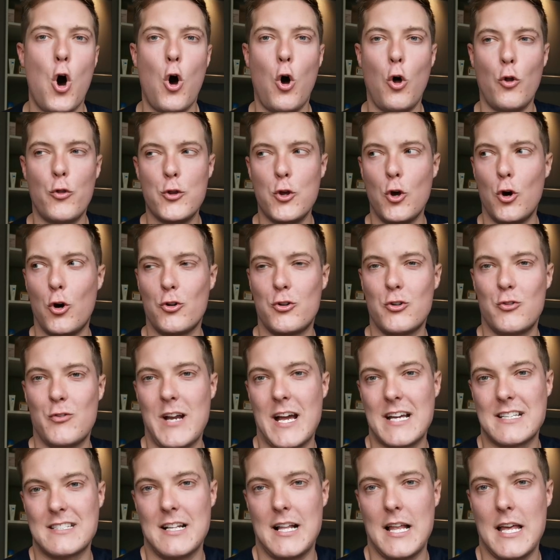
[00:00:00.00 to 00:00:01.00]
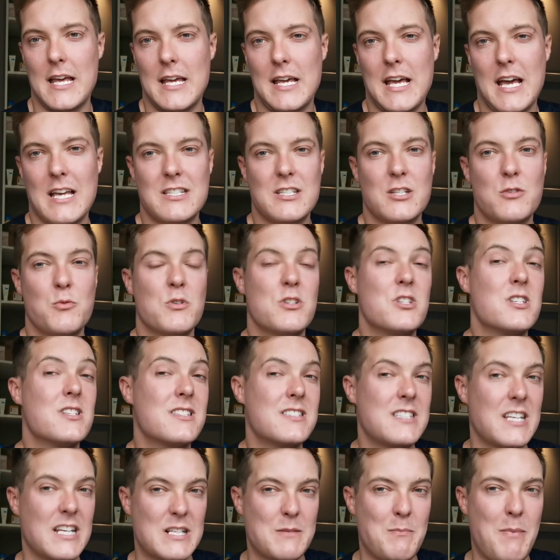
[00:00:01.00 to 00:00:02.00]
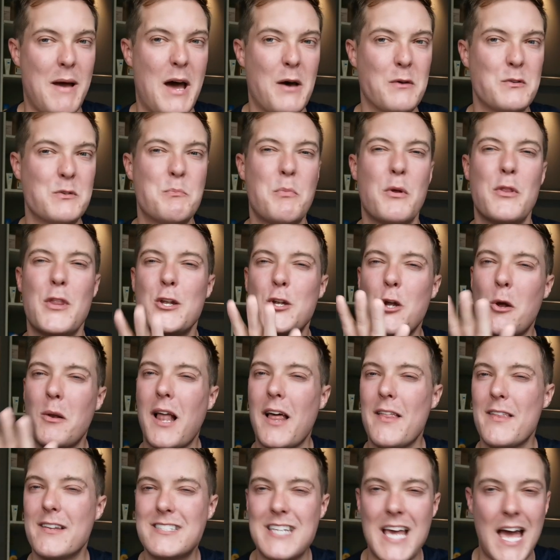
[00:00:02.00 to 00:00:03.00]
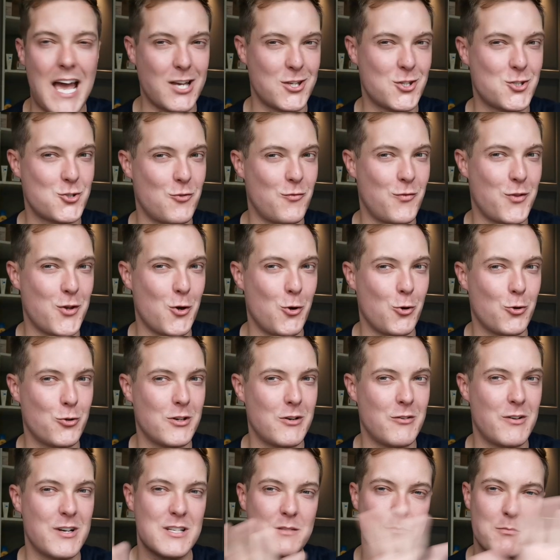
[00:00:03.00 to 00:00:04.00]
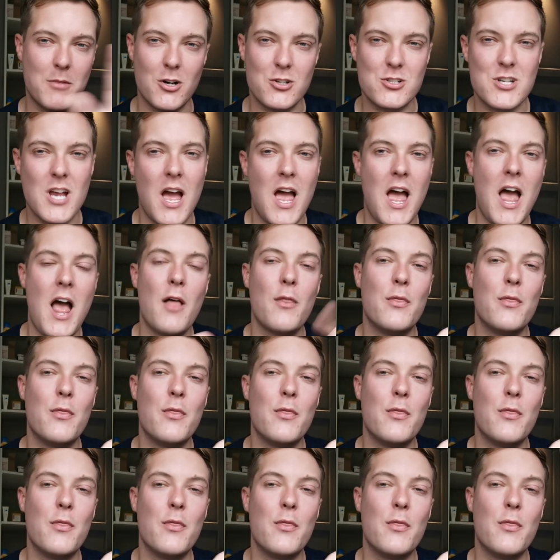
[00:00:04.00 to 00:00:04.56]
or the Ordinary azelaic acid, which is six pounds, but they don't like the texture of the Ordinary as much.